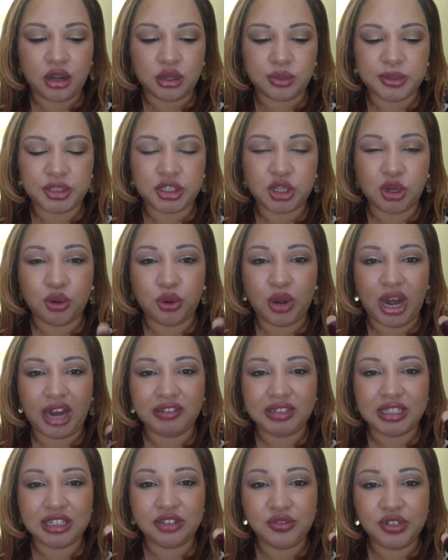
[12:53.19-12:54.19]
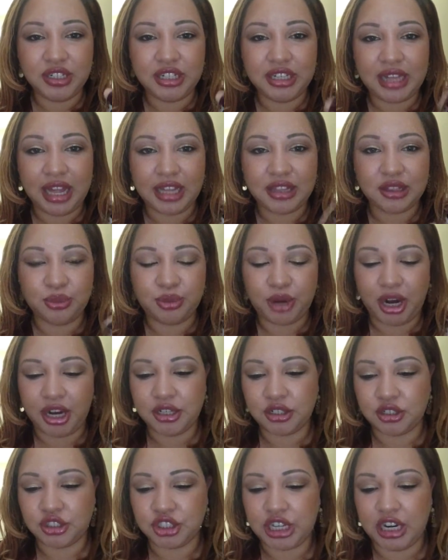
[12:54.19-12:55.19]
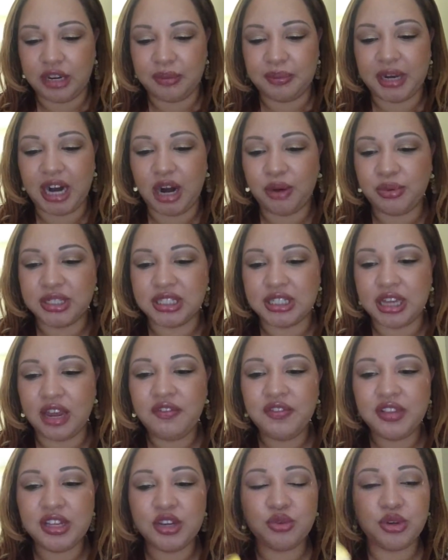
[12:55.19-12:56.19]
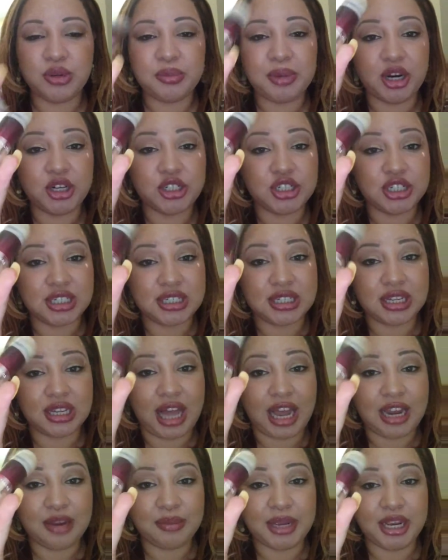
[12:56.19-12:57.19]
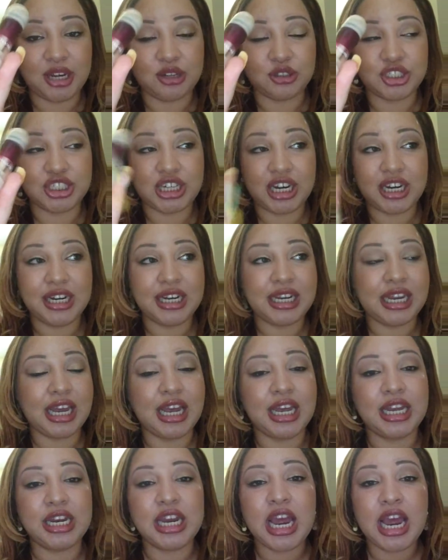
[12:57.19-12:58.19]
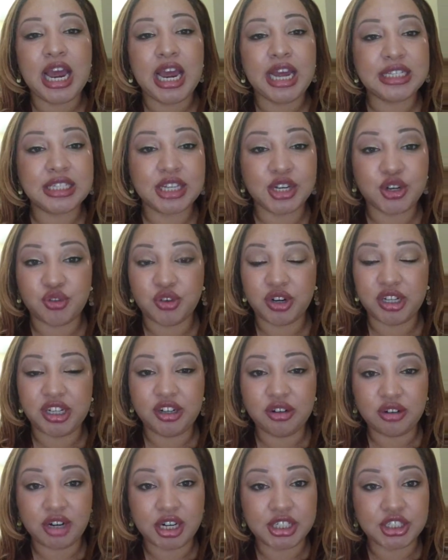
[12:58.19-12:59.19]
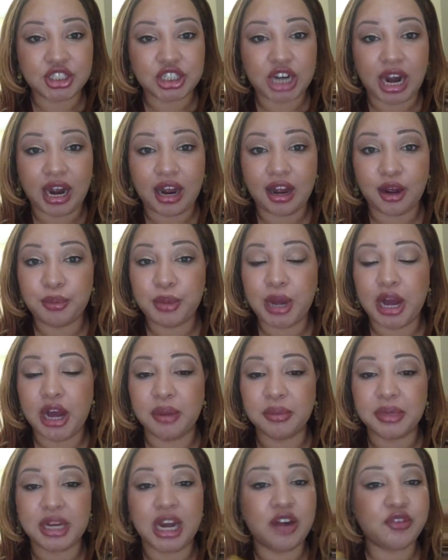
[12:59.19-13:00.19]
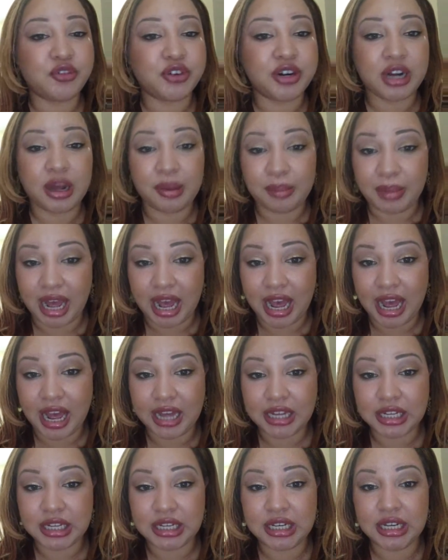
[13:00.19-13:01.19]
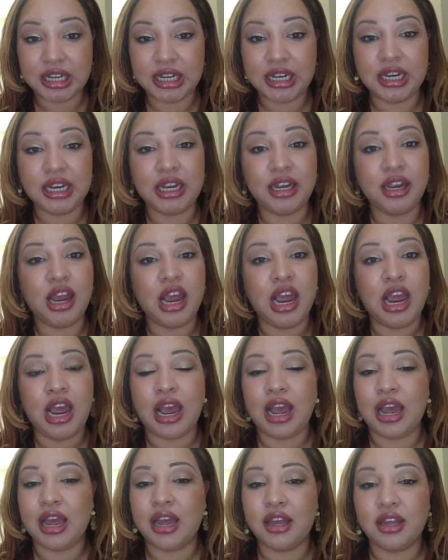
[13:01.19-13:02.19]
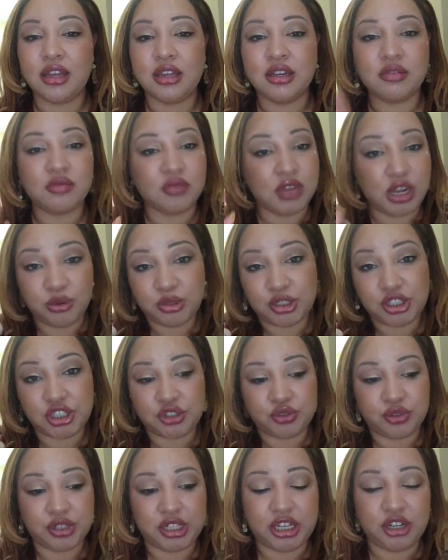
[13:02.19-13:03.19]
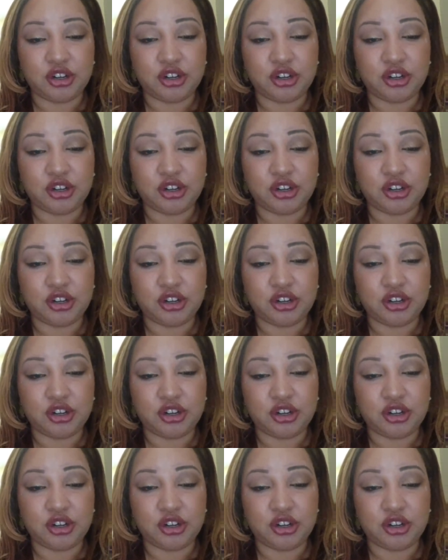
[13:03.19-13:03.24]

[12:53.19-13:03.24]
So I didn't really like the brightener shade, but I would definitely repurchase the light pale shade again. It did a really great job covering up my acne, and it was just really